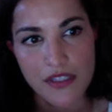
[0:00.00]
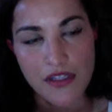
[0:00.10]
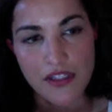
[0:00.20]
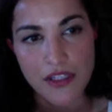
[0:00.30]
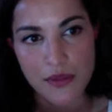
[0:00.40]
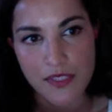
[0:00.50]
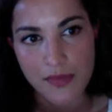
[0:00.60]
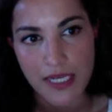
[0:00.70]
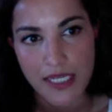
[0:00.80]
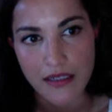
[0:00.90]
so I wasn't
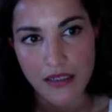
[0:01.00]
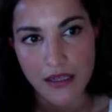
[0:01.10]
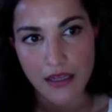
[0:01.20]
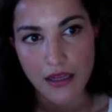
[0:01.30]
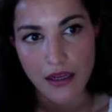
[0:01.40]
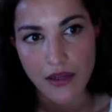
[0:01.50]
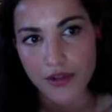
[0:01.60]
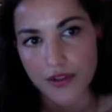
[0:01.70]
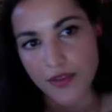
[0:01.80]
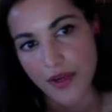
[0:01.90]
spending a
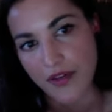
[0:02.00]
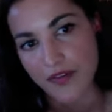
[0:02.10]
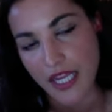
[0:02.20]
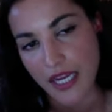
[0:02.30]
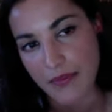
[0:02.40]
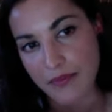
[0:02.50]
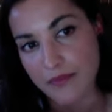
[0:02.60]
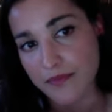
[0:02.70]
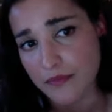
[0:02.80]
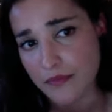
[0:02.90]
huge amount of time
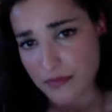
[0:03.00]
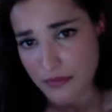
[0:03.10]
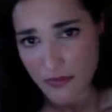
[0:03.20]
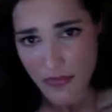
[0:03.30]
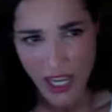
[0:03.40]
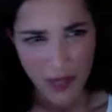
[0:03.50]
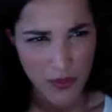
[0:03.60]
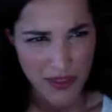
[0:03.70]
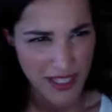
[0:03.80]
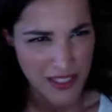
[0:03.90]
out with that.